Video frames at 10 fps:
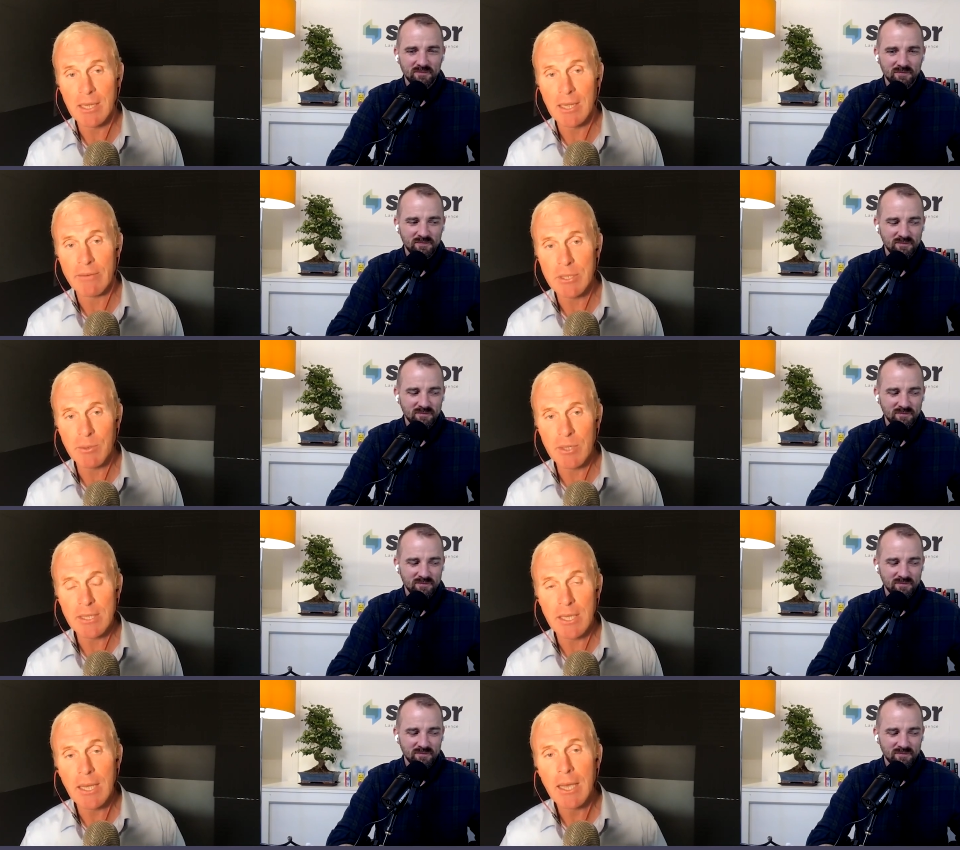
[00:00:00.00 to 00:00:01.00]
Speaker 1: in, a lot of
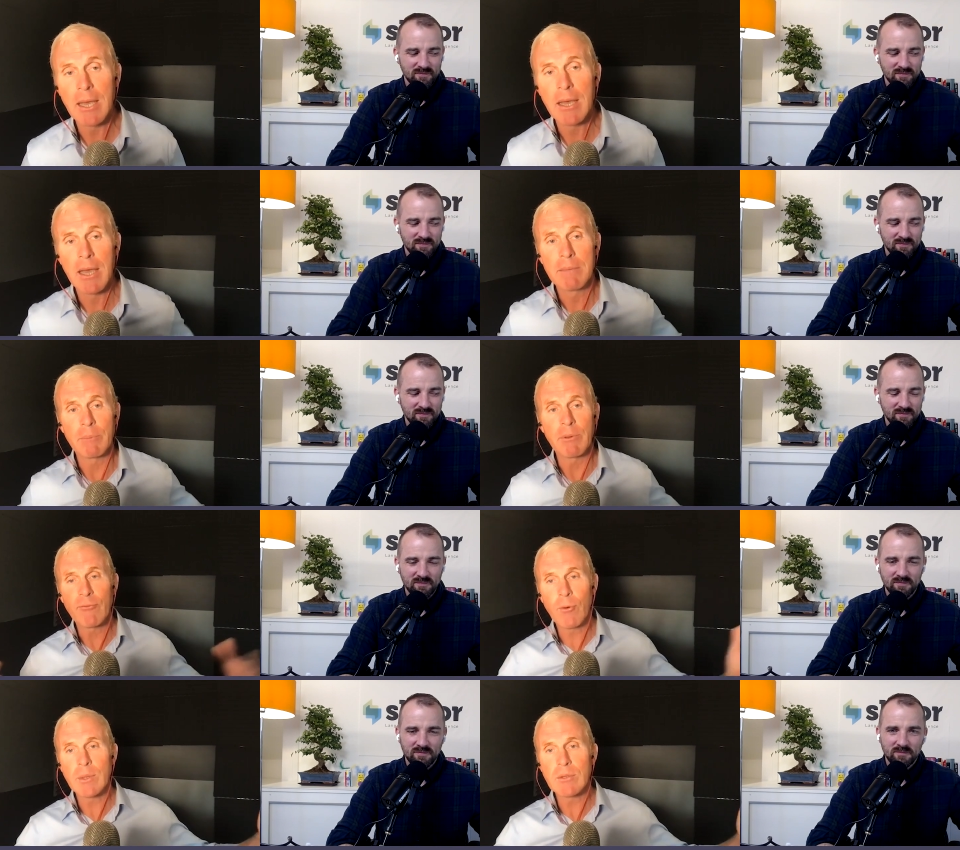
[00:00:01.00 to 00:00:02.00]
experience in. But
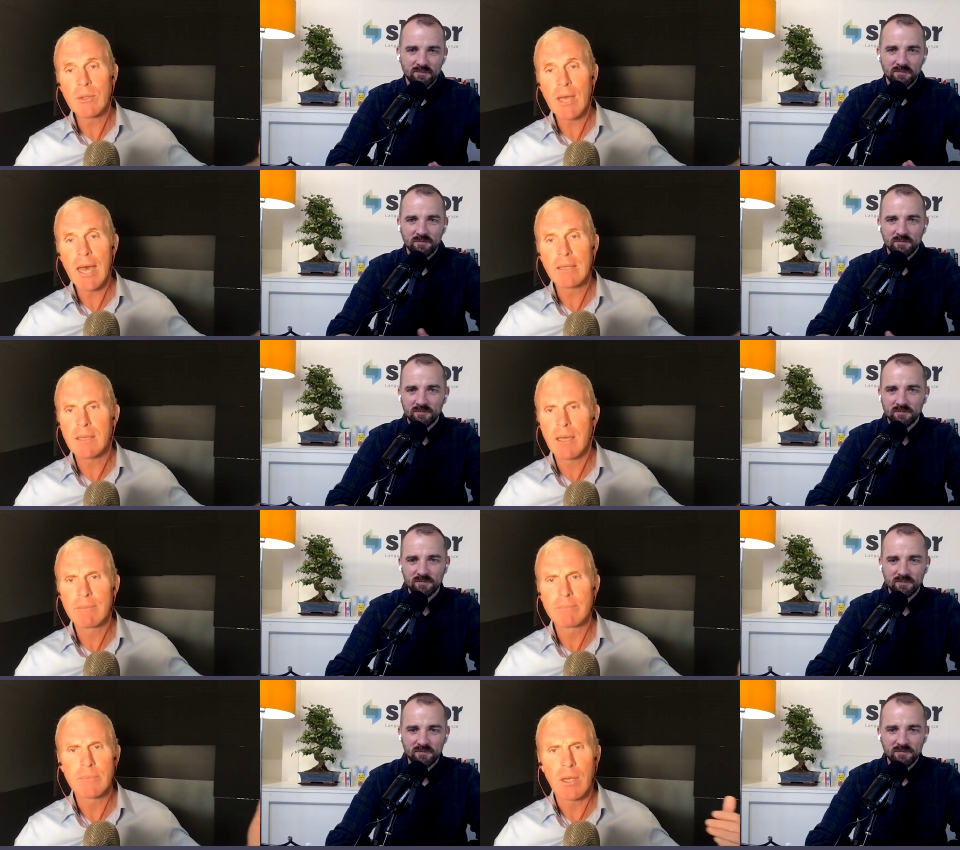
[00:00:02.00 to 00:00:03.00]
before we do that,
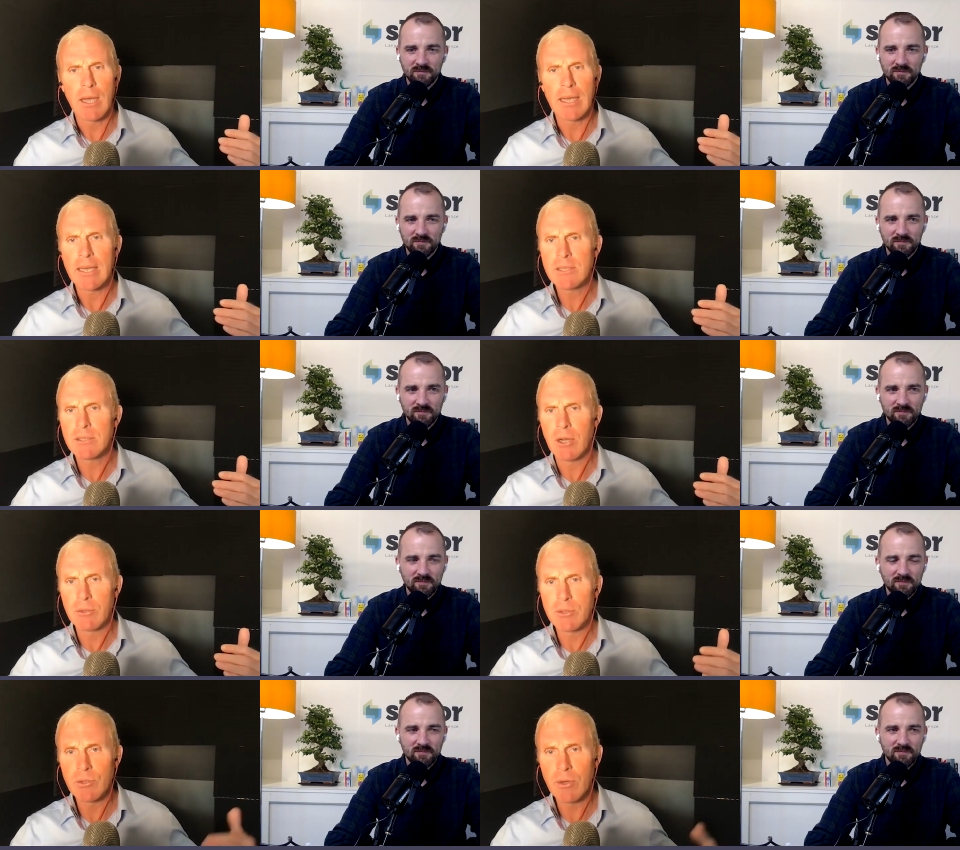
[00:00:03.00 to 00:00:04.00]
um, I guess, are
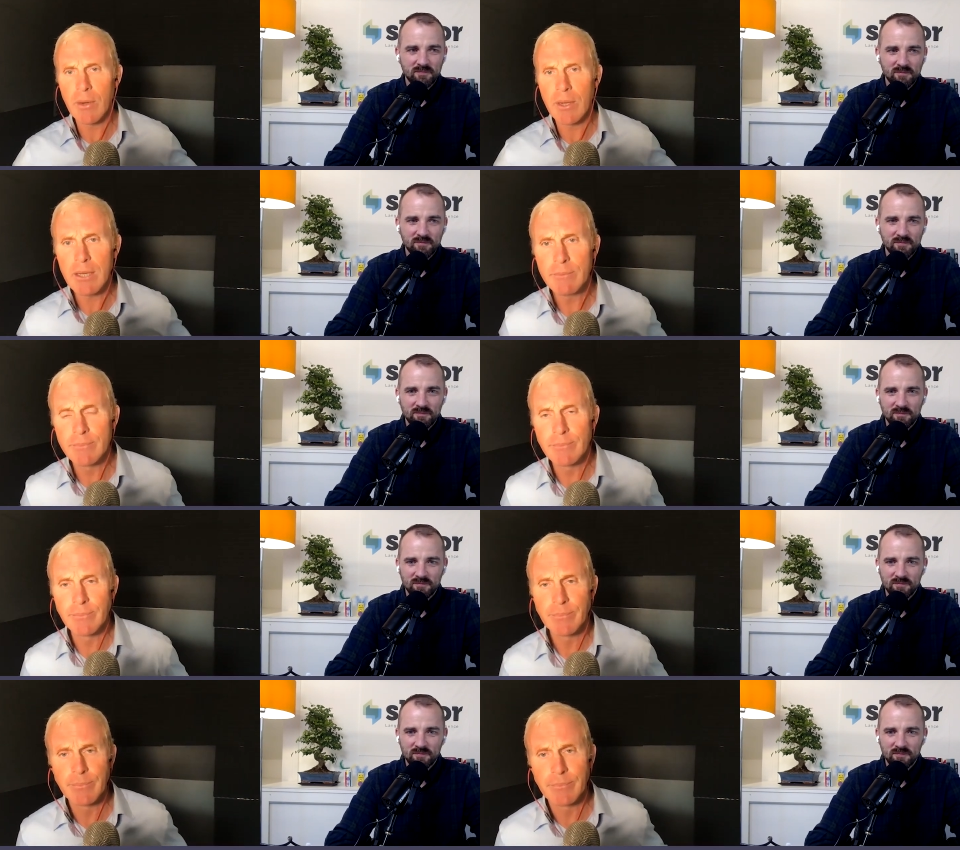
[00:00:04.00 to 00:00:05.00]
you in Zurich right now?
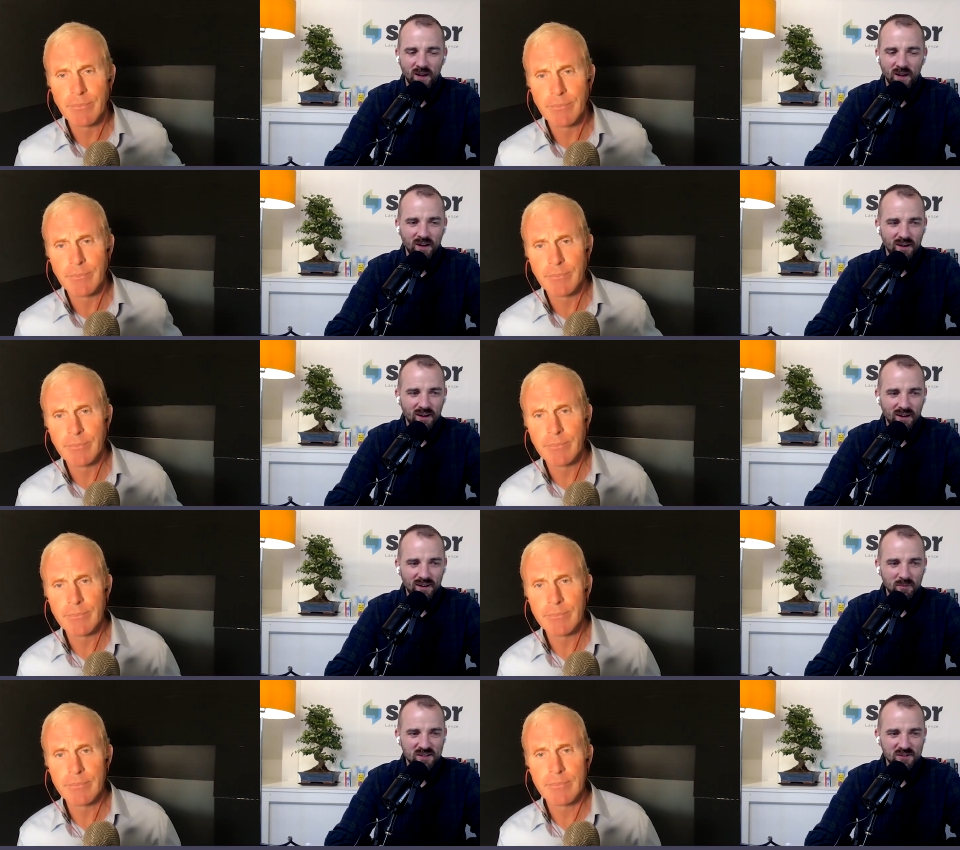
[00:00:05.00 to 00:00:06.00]
Speaker 2: I
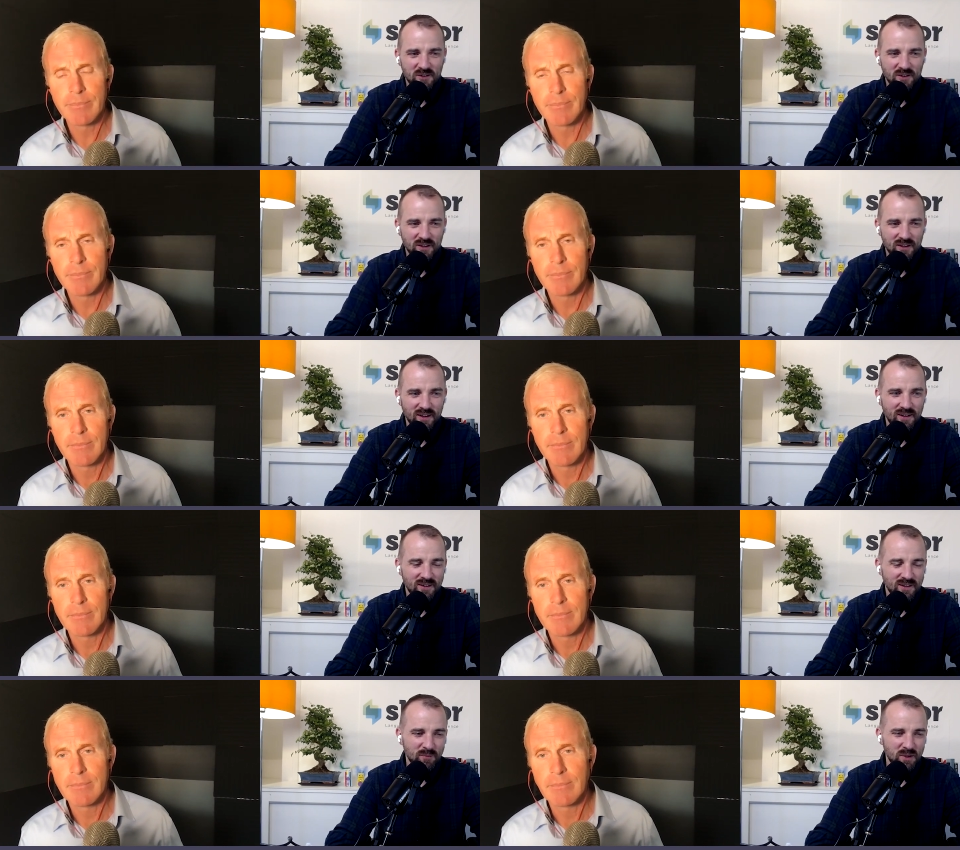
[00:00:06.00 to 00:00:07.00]
am in Zurich. Uh,
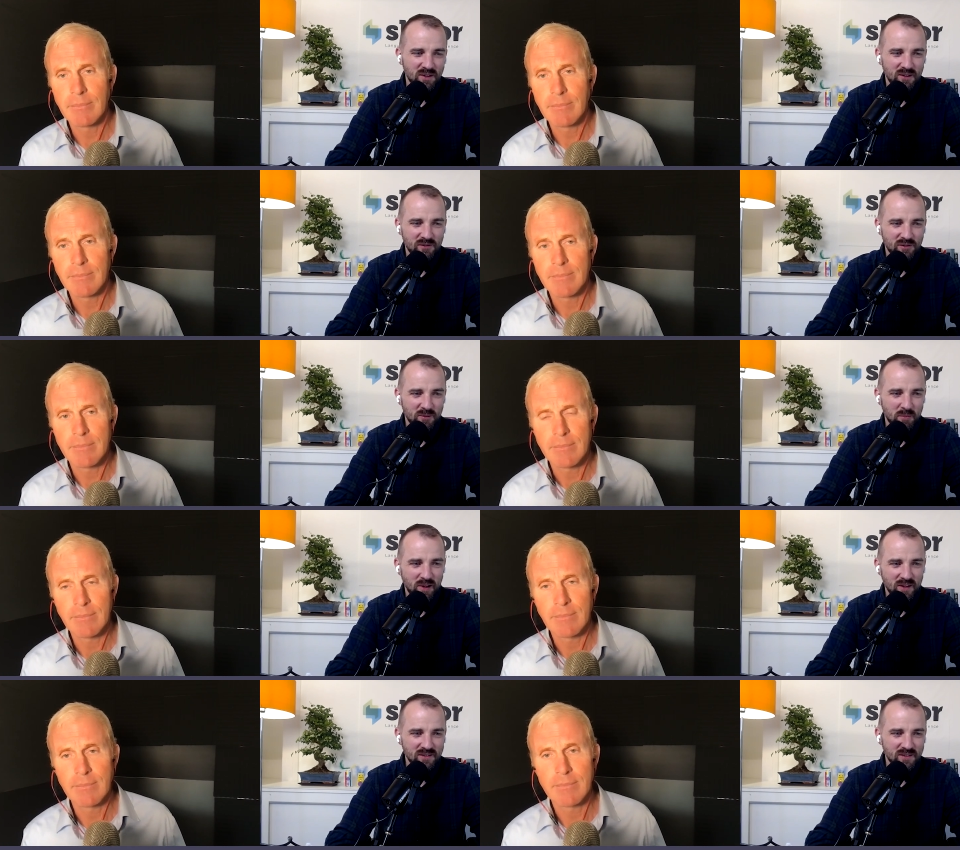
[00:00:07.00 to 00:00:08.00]
I've been here for the
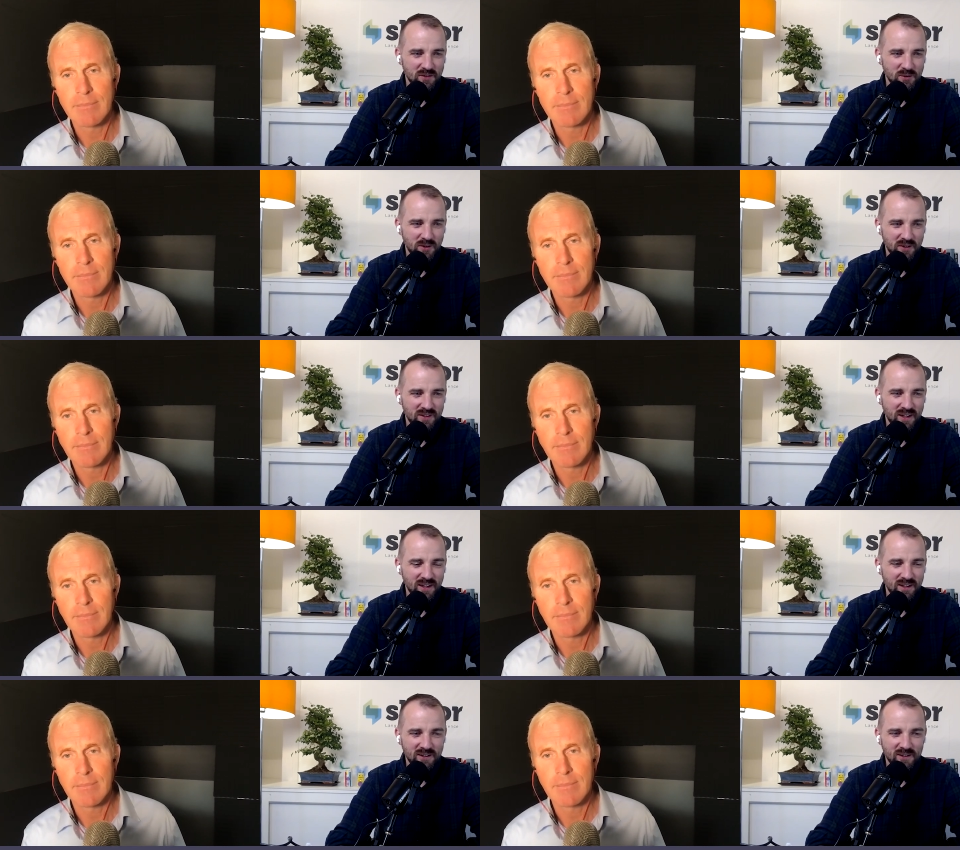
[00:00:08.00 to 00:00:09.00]
past two hundred
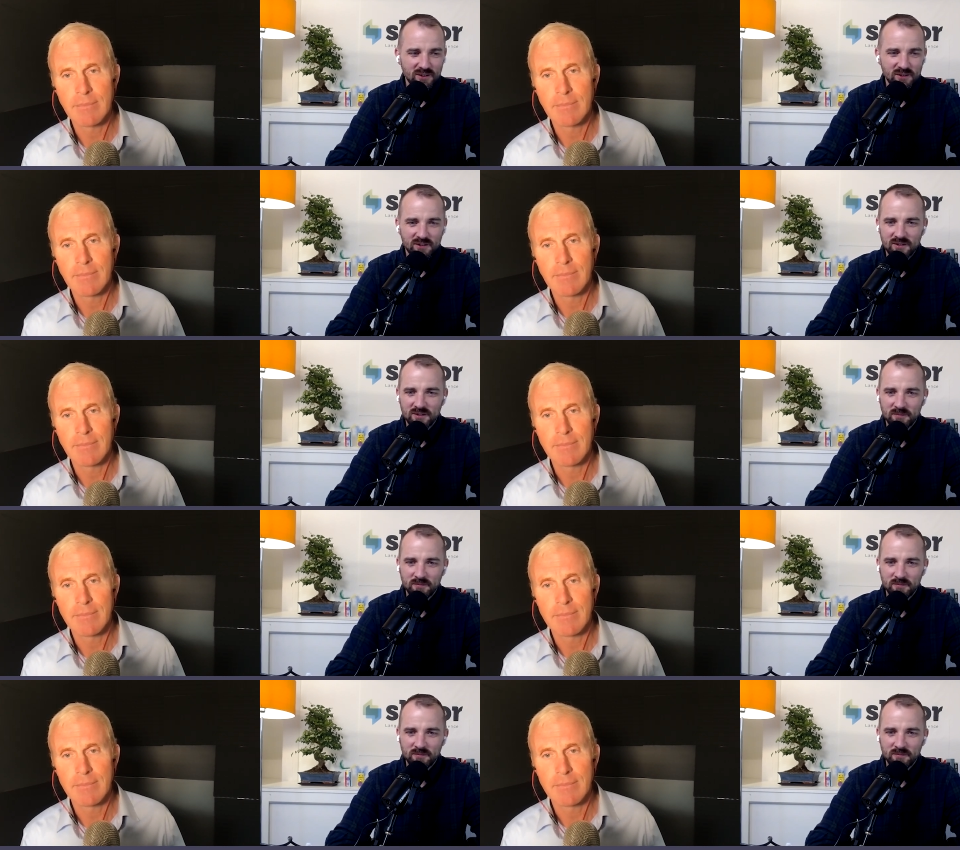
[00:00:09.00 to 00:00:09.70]
eighty years.